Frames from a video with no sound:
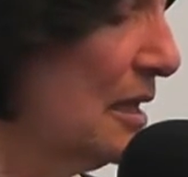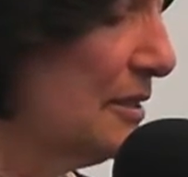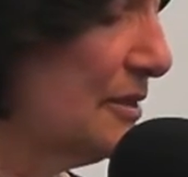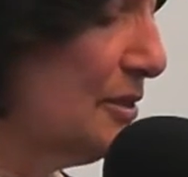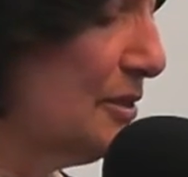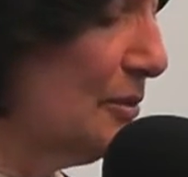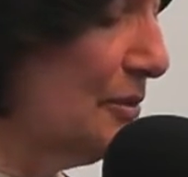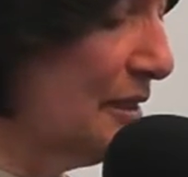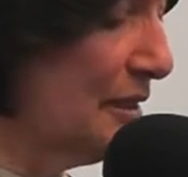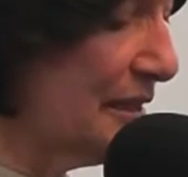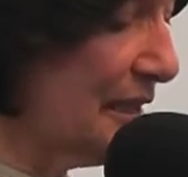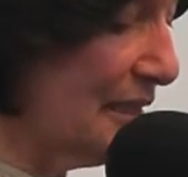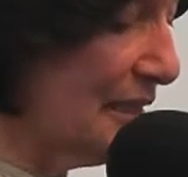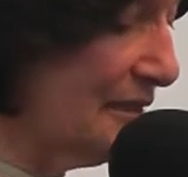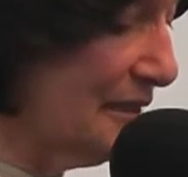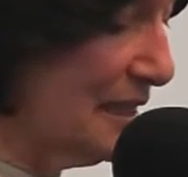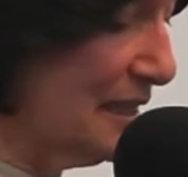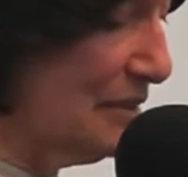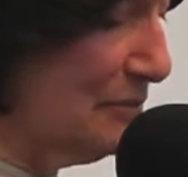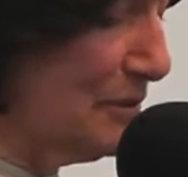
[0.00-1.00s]
So in case
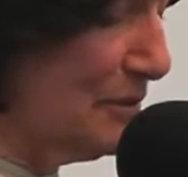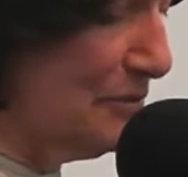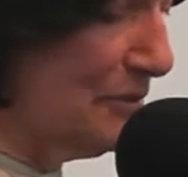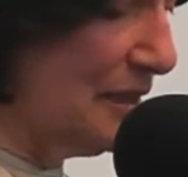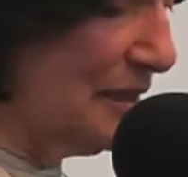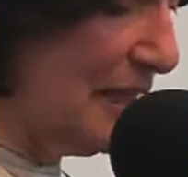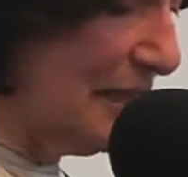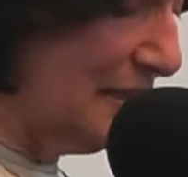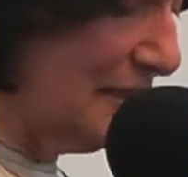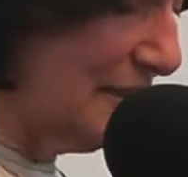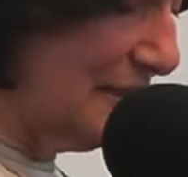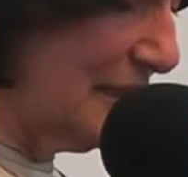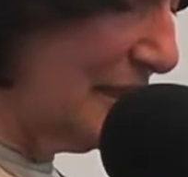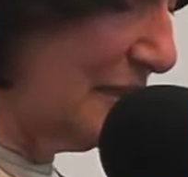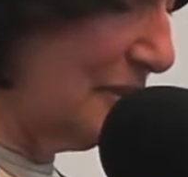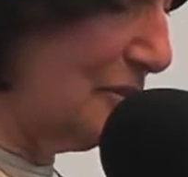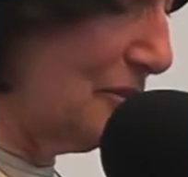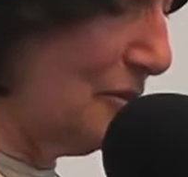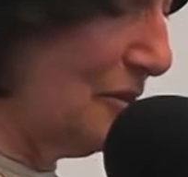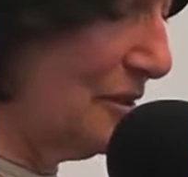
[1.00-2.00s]
anyone would like to get
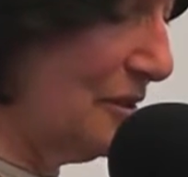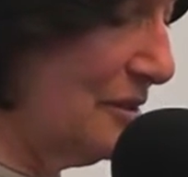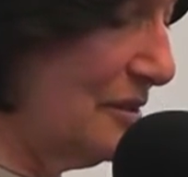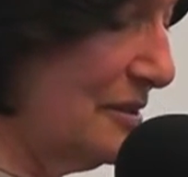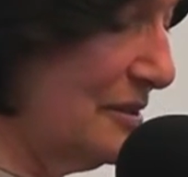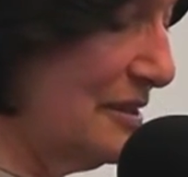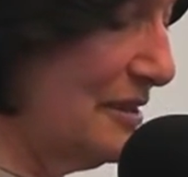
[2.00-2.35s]
his articles,